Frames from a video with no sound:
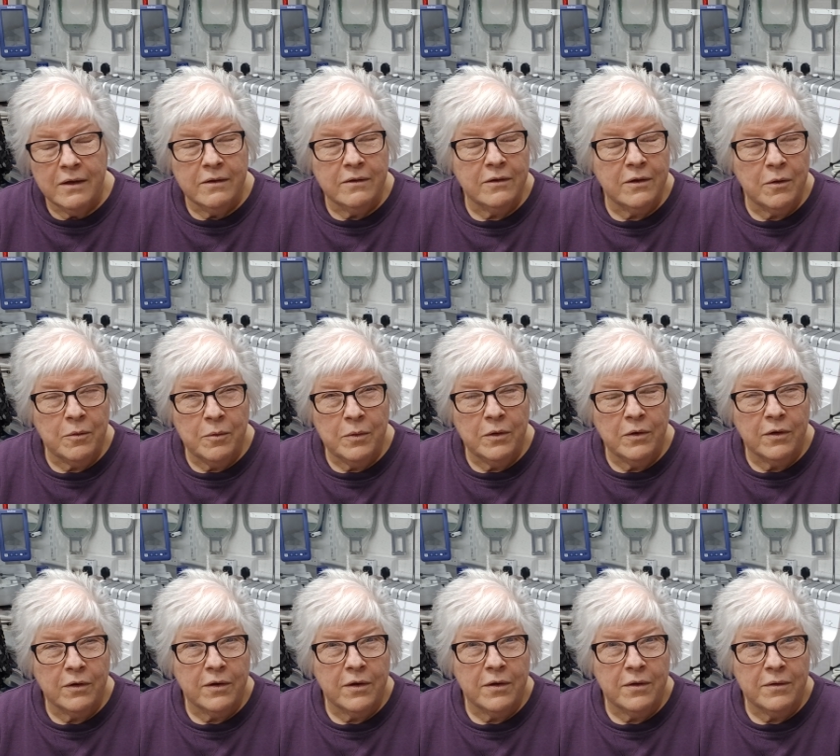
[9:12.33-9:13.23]
So we're
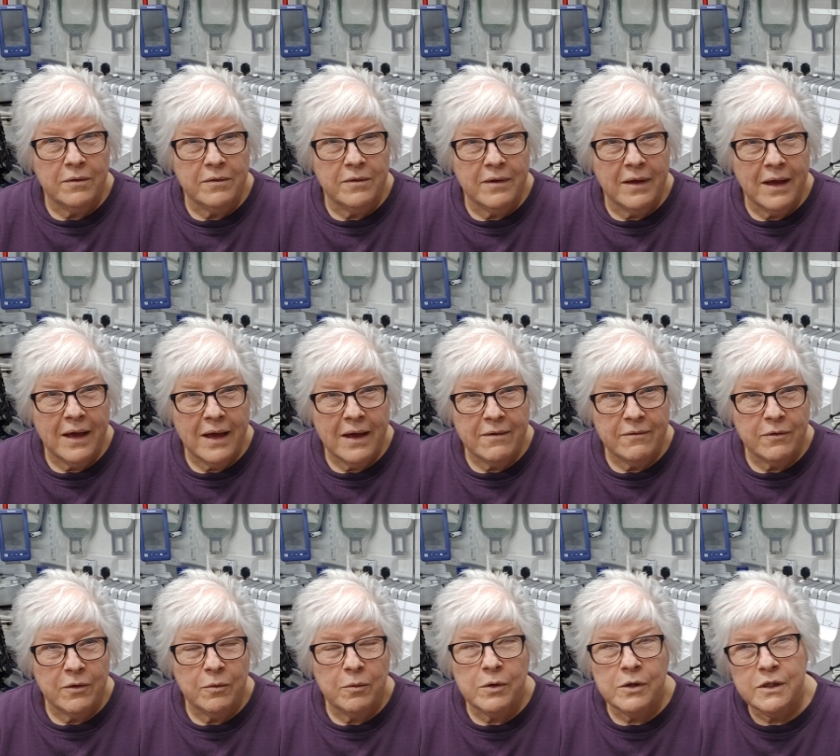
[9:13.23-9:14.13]
not going to have
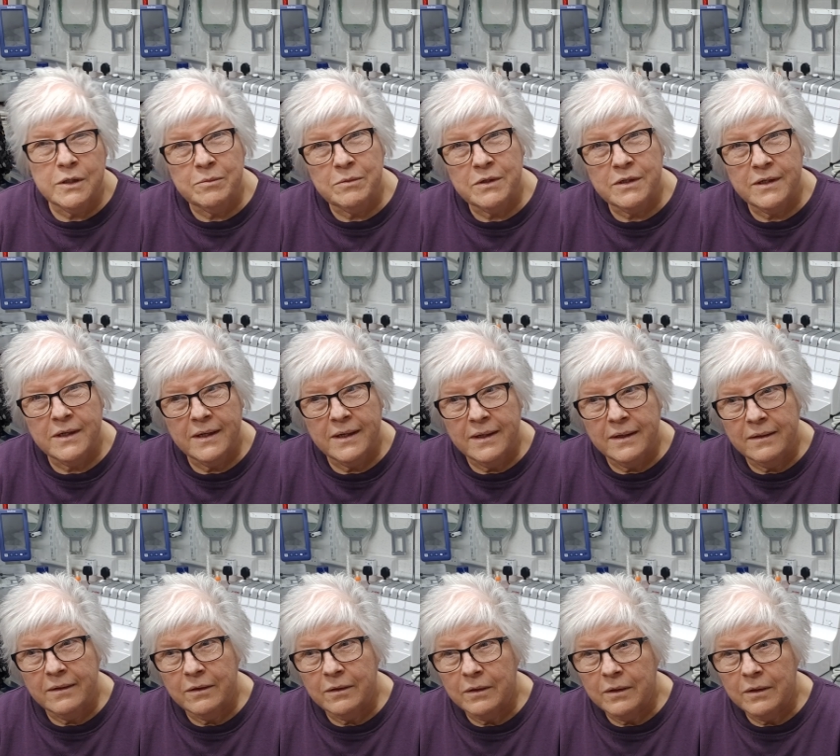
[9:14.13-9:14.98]
a washing machine